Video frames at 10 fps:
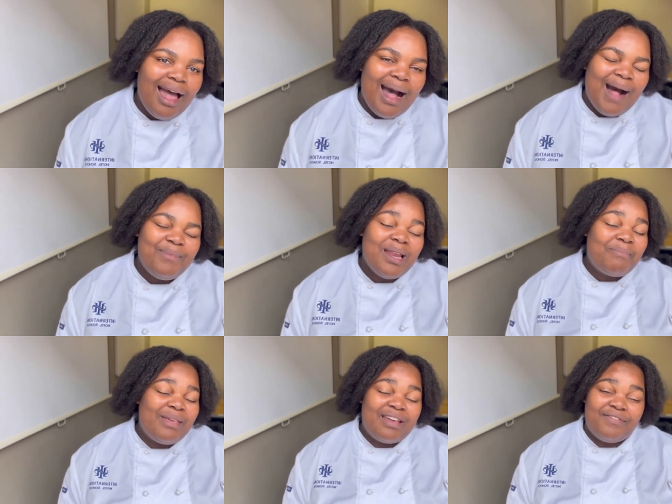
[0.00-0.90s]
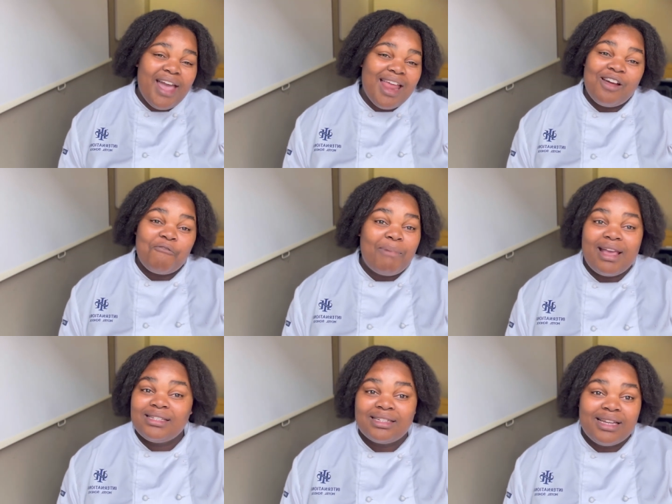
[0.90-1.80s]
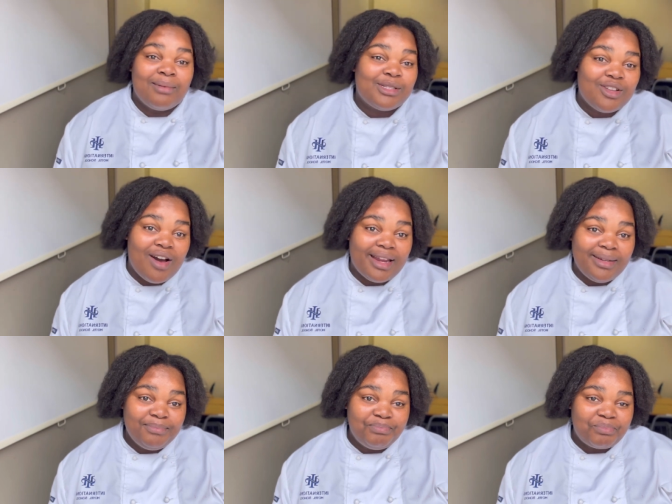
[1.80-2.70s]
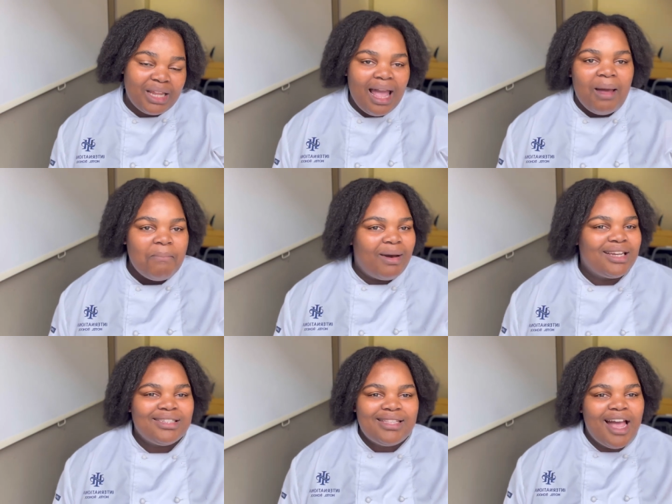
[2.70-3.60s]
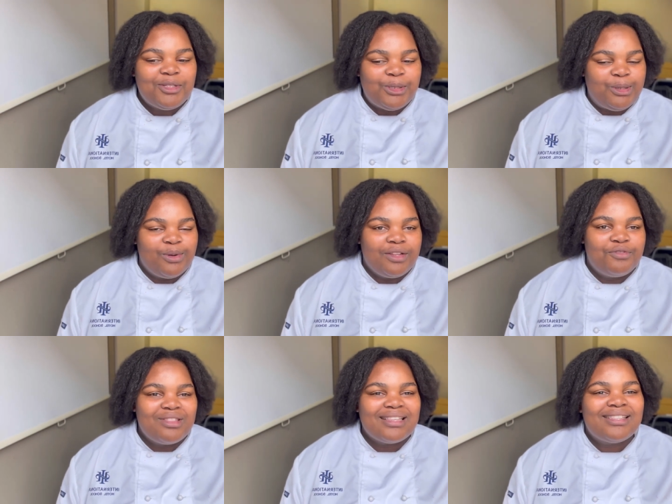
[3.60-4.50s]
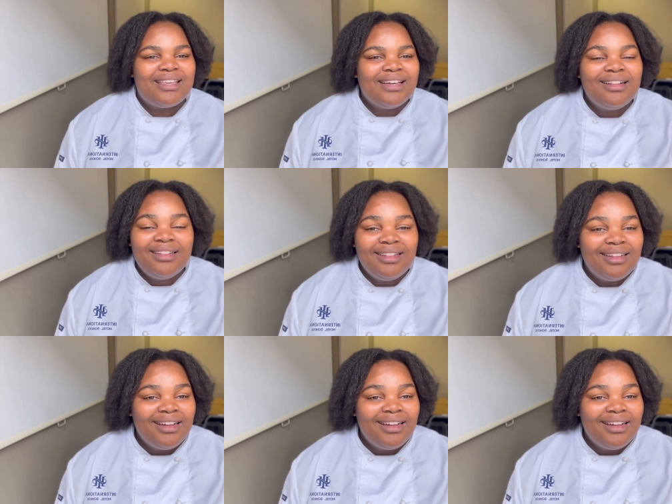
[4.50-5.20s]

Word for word: I'm not a big fan of pastry, I'm sorry. But I just had to do it for the skill.